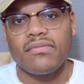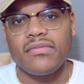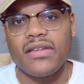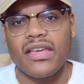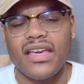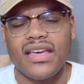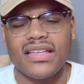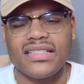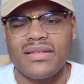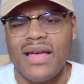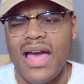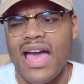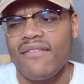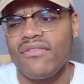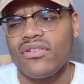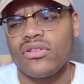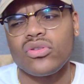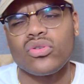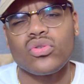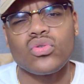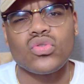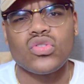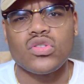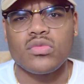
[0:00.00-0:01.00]
me, because I have a
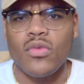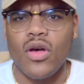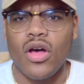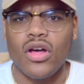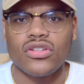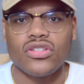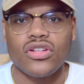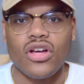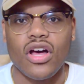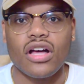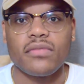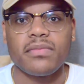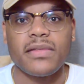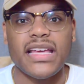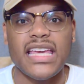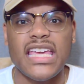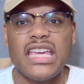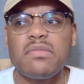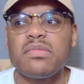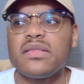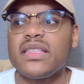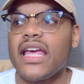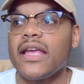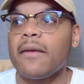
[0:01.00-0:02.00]
little small dog, but
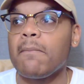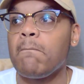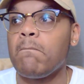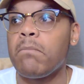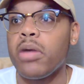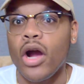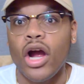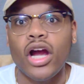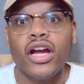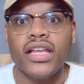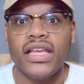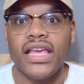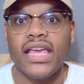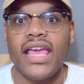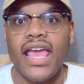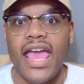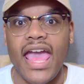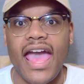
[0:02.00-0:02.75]
he was like barking